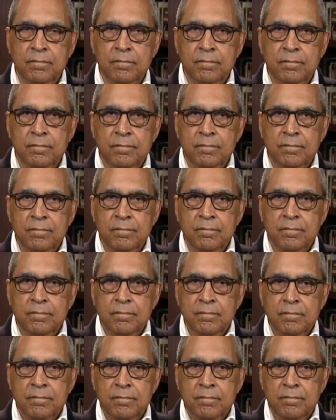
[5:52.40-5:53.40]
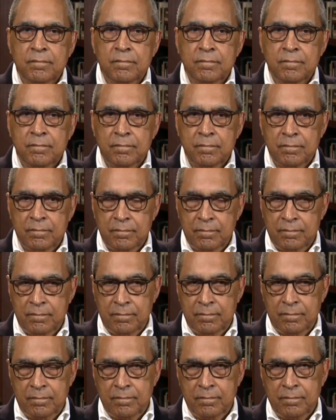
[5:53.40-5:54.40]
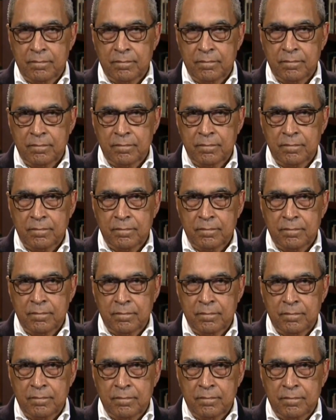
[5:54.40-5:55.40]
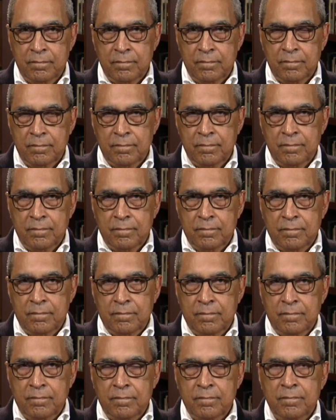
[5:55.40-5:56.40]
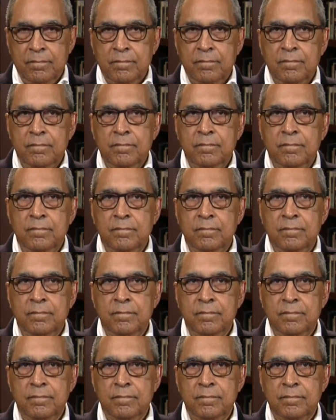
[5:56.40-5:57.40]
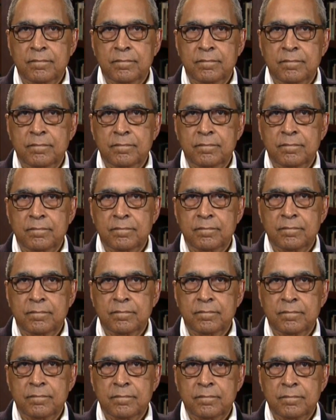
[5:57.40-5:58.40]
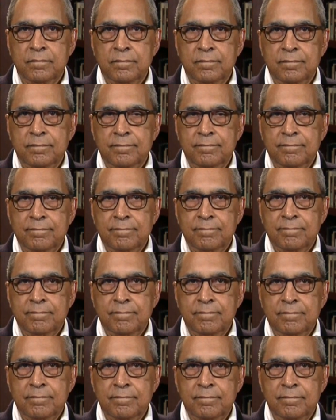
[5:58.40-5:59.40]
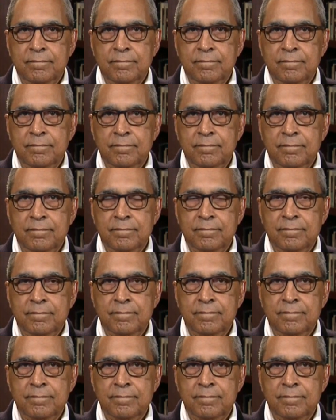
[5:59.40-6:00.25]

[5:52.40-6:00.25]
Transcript: The person shown says nothing.